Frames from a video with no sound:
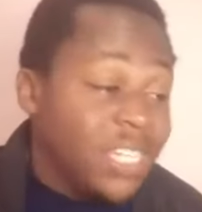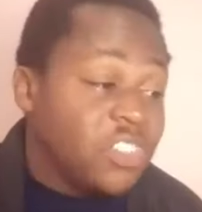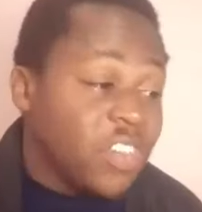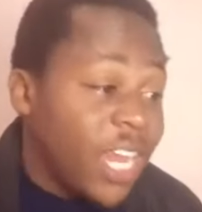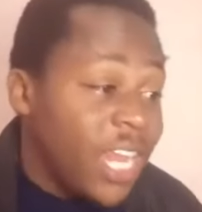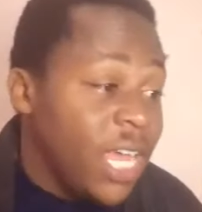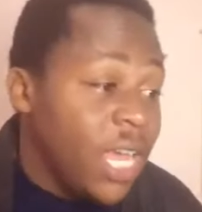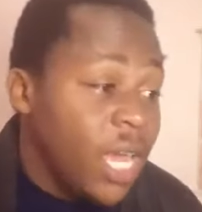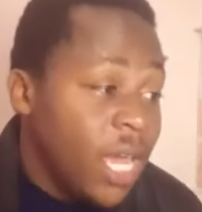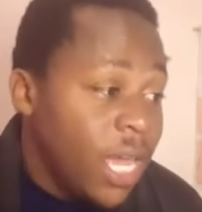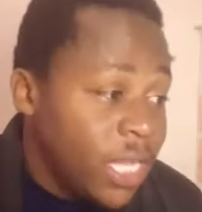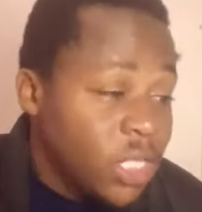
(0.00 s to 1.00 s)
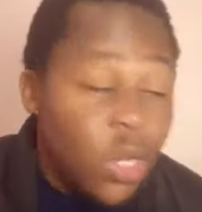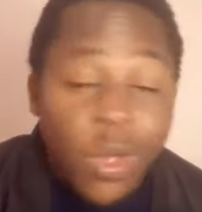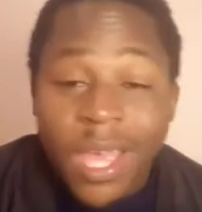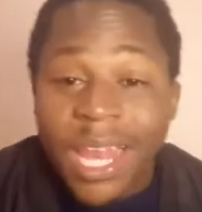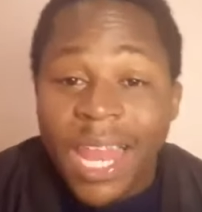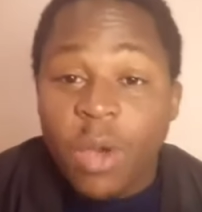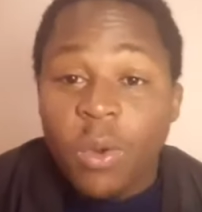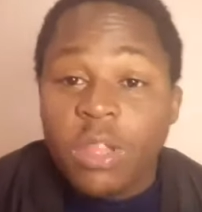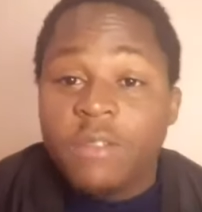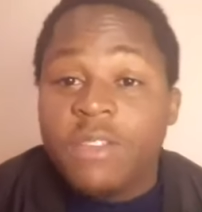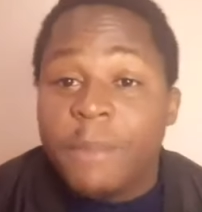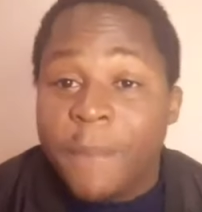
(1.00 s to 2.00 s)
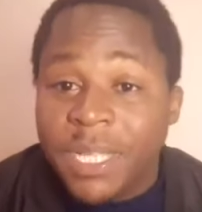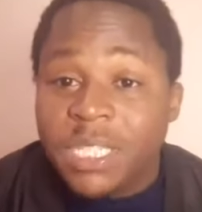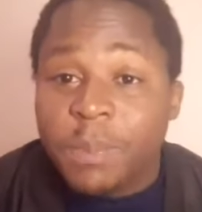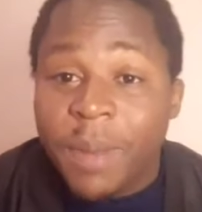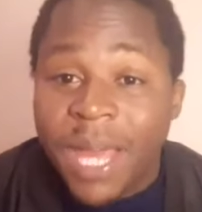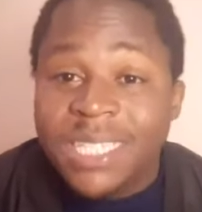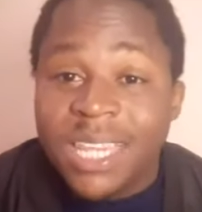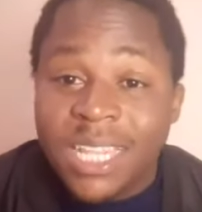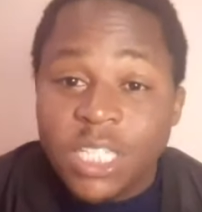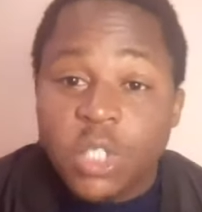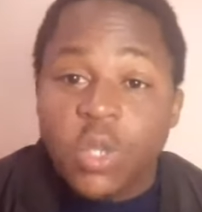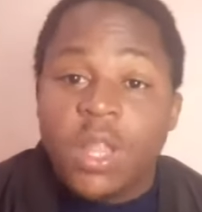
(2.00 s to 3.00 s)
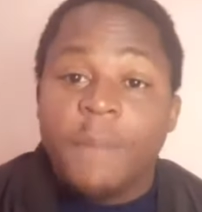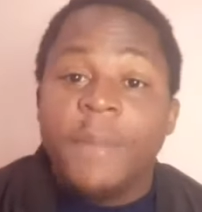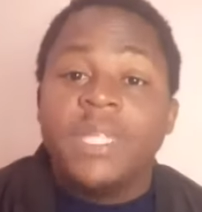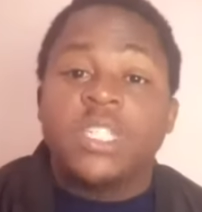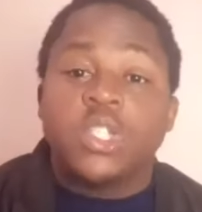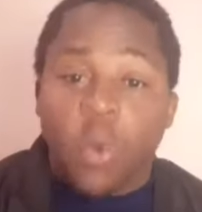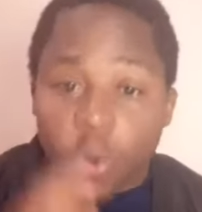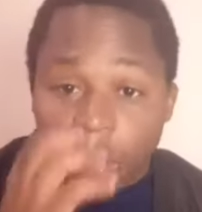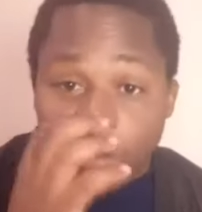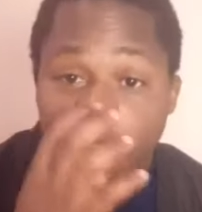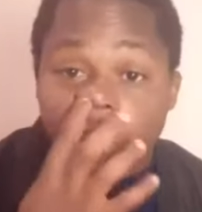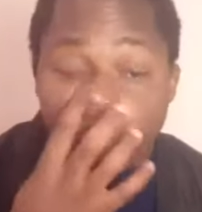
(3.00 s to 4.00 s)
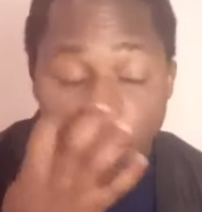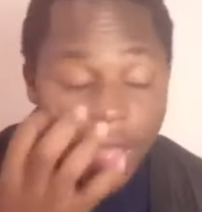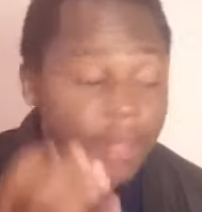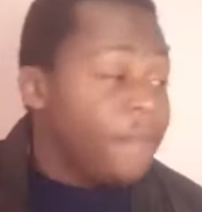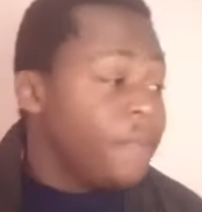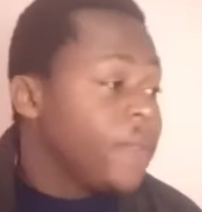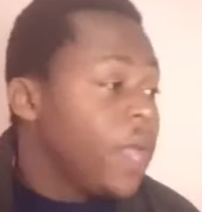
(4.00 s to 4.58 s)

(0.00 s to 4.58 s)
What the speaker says: Literally, he's looking like one of the best players in this tournament, scoring for fun.